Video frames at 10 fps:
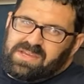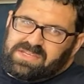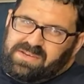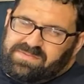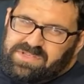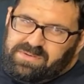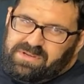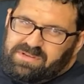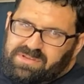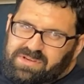to have
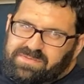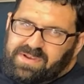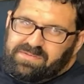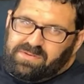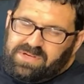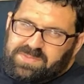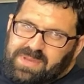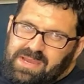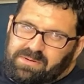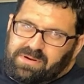235
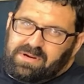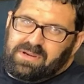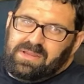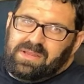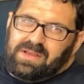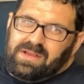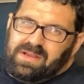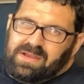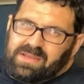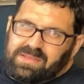horsepower,
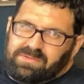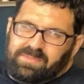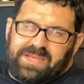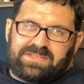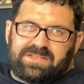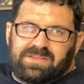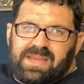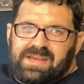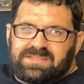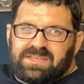uh, you were basically
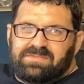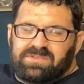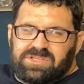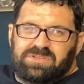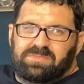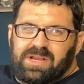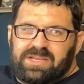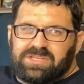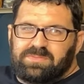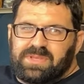asking for too
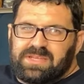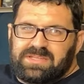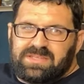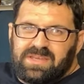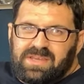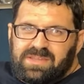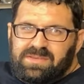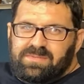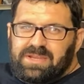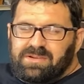much because
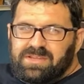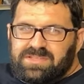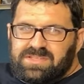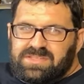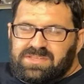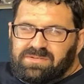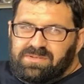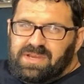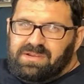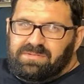the Americans had still
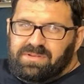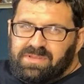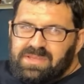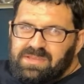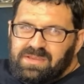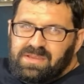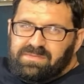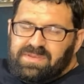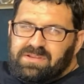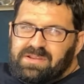not really
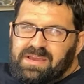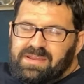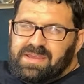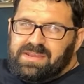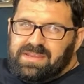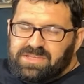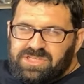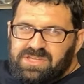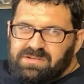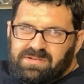figured out how to
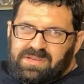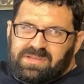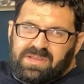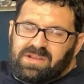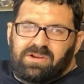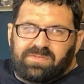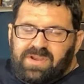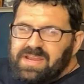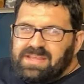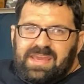engineer a, an
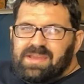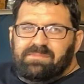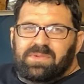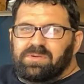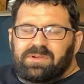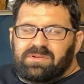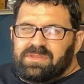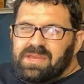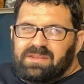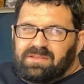overhead cam motor
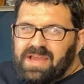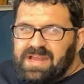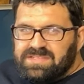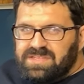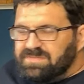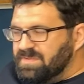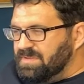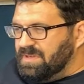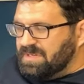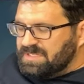that lasted for a
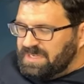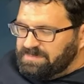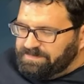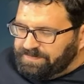long time.